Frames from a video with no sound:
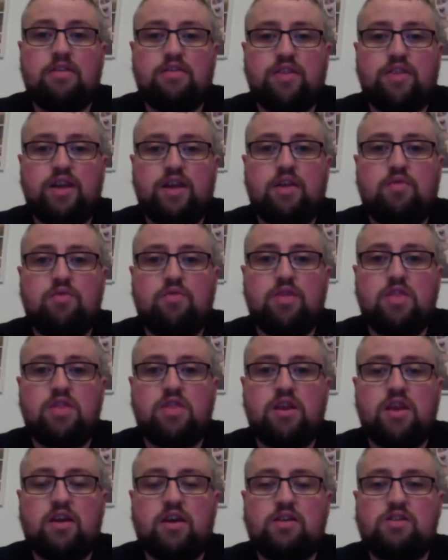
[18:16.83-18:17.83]
I think
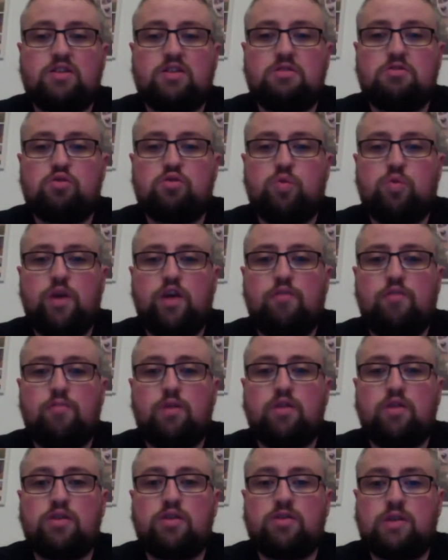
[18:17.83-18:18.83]
within the next 12
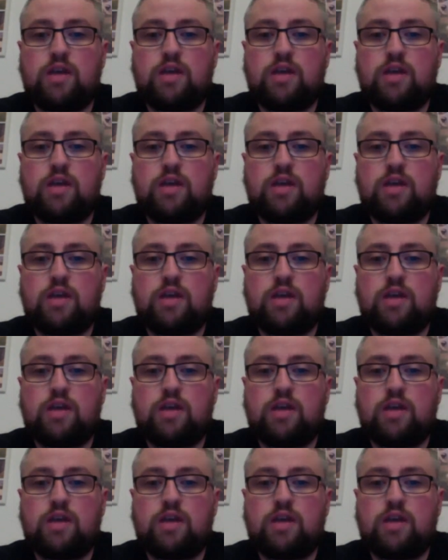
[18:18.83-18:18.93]
months,